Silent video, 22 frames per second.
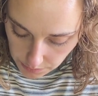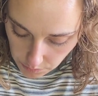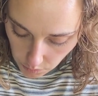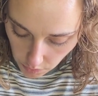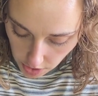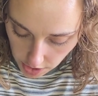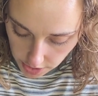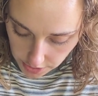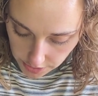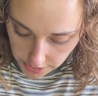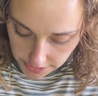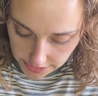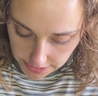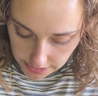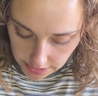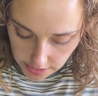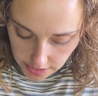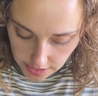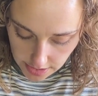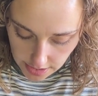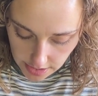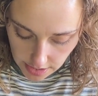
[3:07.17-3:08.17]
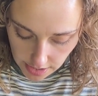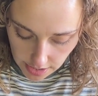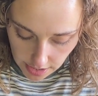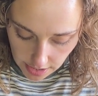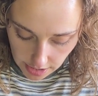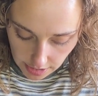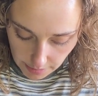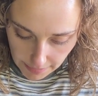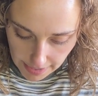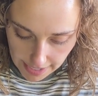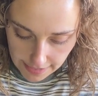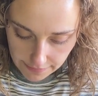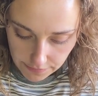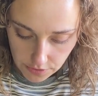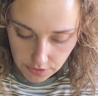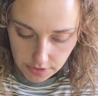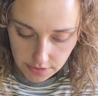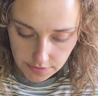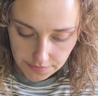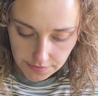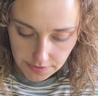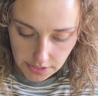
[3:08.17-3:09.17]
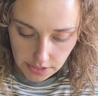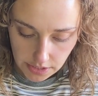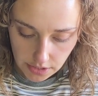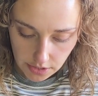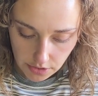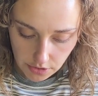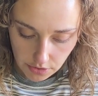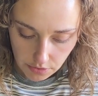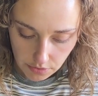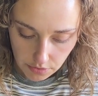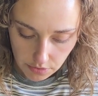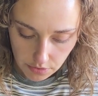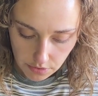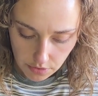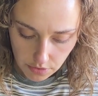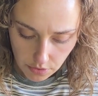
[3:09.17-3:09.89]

water it after this video,